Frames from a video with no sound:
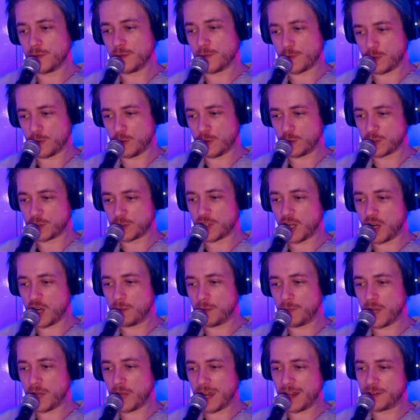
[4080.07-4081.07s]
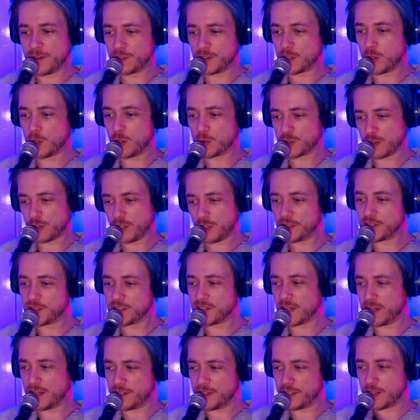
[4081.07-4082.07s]
a long time and a cultural
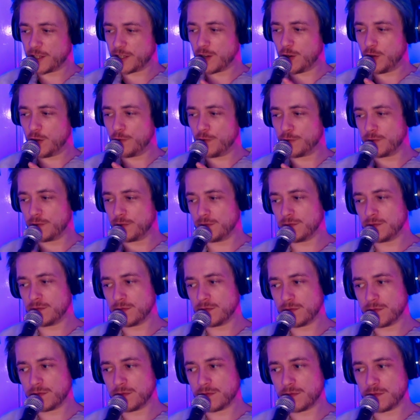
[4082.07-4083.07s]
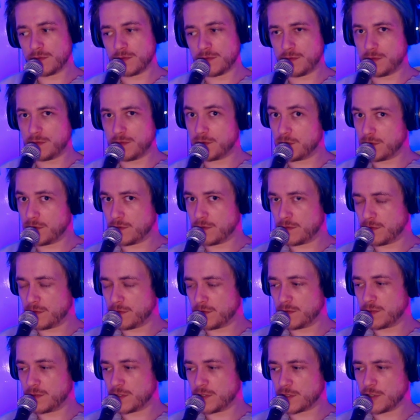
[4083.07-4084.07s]
understanding of
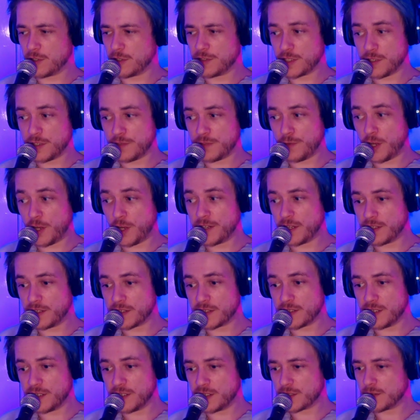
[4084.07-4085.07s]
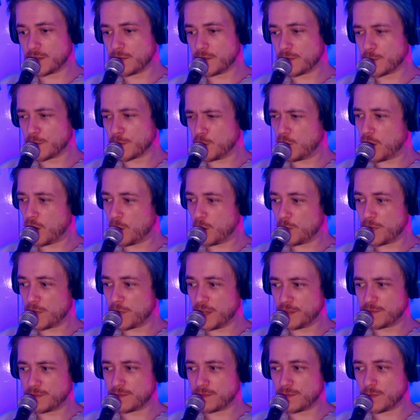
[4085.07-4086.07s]
dissociative identities for a while. They
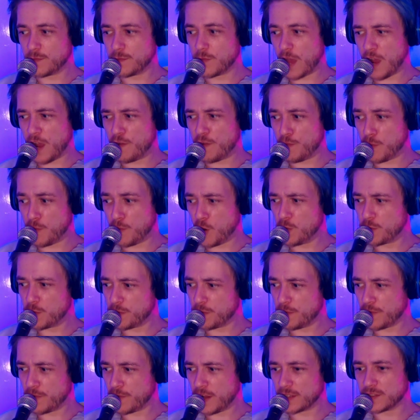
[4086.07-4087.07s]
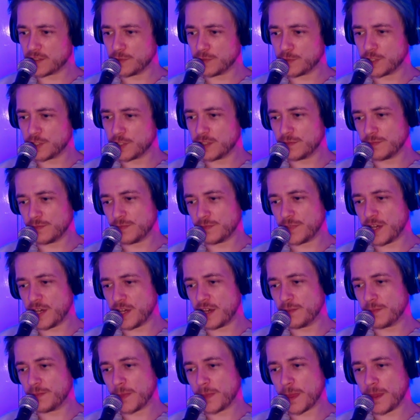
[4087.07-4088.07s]
have both effectively there
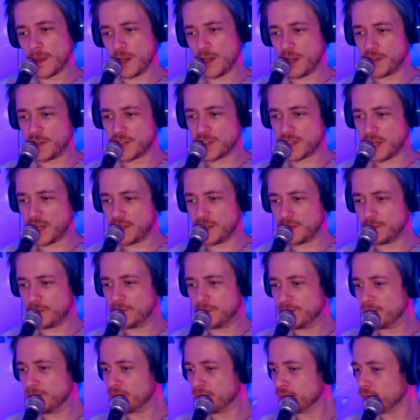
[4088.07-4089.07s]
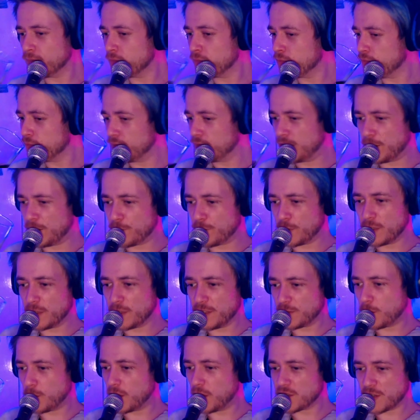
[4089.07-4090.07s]
and understand them differently
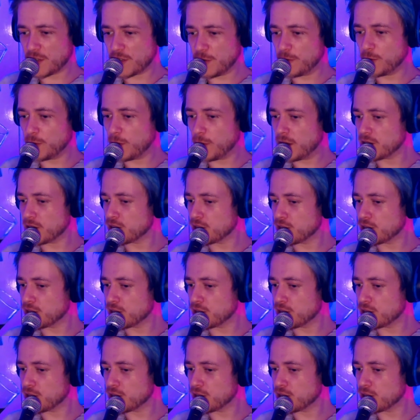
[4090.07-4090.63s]
to us here in the West.